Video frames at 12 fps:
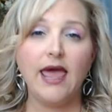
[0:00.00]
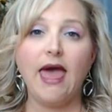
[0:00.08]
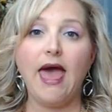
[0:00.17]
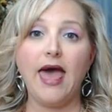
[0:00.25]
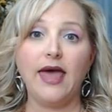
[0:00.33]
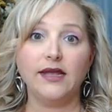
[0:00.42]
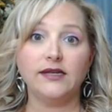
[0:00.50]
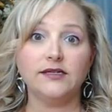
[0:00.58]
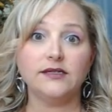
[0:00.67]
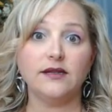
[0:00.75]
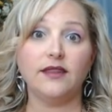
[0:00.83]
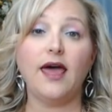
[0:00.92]
And
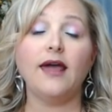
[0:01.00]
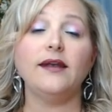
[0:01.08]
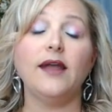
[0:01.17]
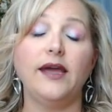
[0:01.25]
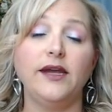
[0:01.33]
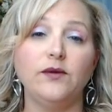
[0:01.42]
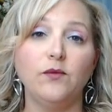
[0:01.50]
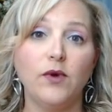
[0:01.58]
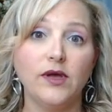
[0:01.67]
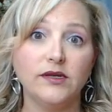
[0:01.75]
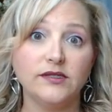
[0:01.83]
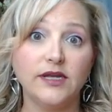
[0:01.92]
that night
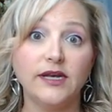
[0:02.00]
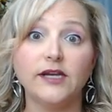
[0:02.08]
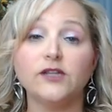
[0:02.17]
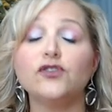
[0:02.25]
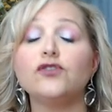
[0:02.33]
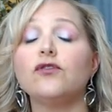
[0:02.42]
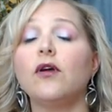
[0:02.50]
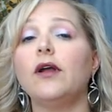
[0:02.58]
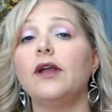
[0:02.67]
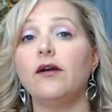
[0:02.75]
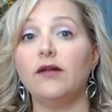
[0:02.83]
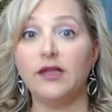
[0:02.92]
was an
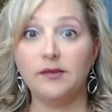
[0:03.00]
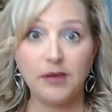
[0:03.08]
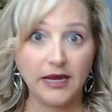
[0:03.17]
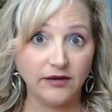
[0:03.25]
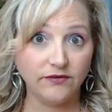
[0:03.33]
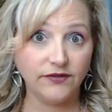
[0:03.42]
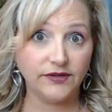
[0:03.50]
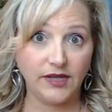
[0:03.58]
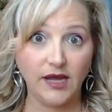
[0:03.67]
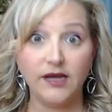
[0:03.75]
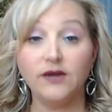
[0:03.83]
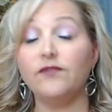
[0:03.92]
extraordinarily painful
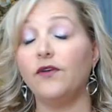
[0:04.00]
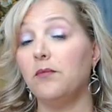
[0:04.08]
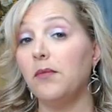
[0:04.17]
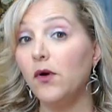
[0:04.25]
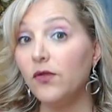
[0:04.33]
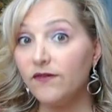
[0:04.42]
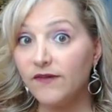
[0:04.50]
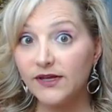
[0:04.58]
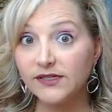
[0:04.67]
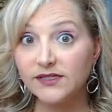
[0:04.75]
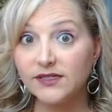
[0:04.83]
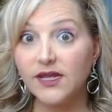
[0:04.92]
night for both of
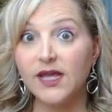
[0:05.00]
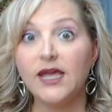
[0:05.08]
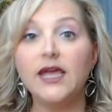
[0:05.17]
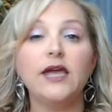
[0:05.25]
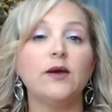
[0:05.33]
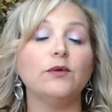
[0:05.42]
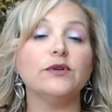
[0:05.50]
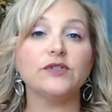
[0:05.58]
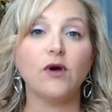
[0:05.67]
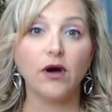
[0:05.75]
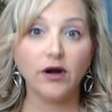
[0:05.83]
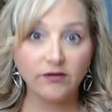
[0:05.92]
us. It was
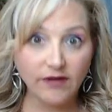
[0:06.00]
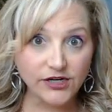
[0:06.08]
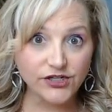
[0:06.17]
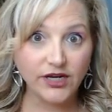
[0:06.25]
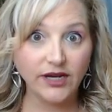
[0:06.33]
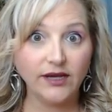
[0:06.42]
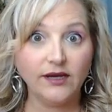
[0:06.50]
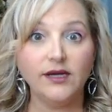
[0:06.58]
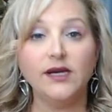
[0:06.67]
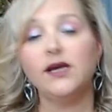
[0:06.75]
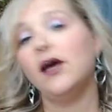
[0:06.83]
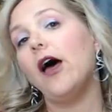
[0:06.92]
heart-wrenching.
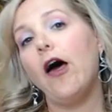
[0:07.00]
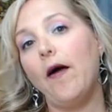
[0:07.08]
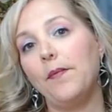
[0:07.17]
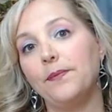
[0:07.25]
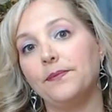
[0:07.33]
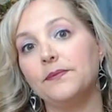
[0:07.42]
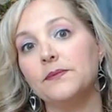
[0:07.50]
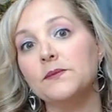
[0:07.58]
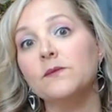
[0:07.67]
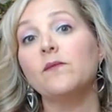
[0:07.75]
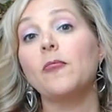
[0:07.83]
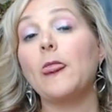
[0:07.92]

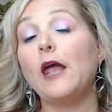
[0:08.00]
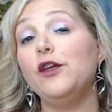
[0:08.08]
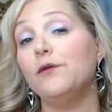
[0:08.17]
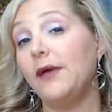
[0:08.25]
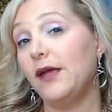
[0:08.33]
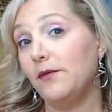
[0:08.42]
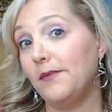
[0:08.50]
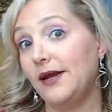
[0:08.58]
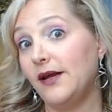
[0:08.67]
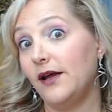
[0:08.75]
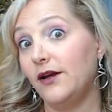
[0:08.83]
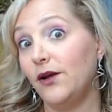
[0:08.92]
You may or may
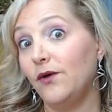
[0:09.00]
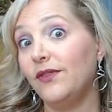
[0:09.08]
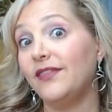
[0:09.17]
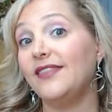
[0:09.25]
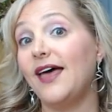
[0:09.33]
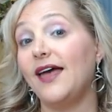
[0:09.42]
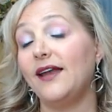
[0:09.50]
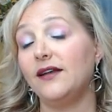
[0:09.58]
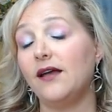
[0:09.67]
not know that that